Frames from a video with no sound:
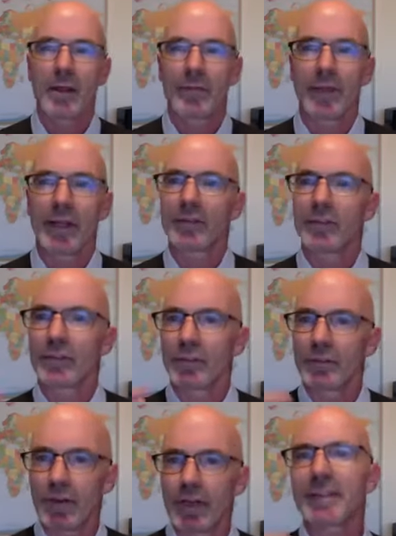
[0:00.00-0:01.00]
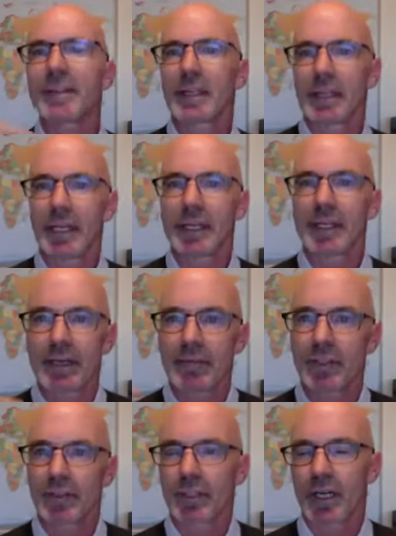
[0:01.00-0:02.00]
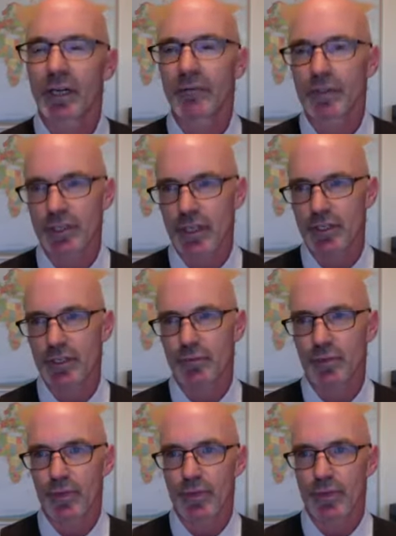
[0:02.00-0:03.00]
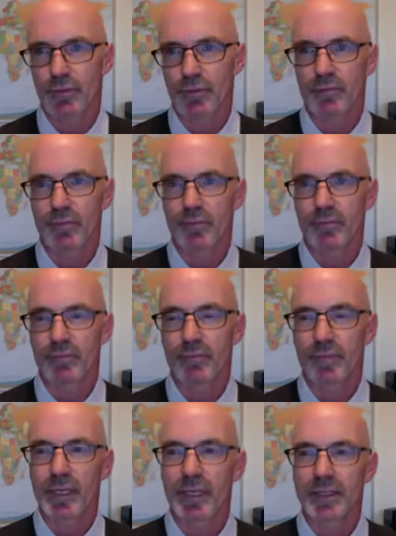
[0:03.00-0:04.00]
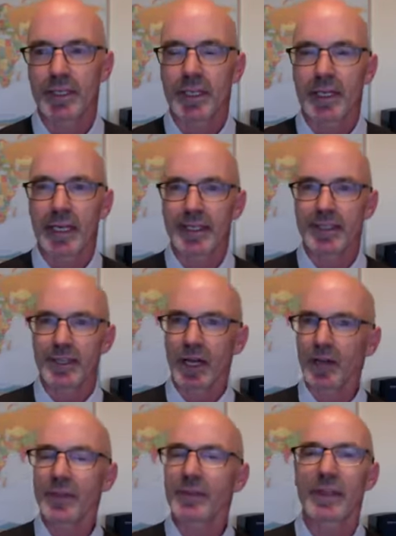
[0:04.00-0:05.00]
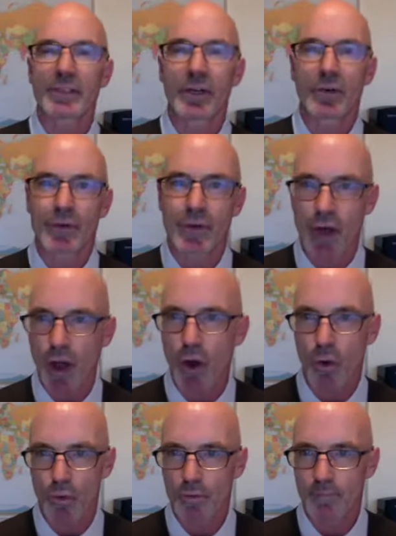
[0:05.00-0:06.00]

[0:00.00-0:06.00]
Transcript: then you invite the client to have another conversation with you, because it's not that they don't know.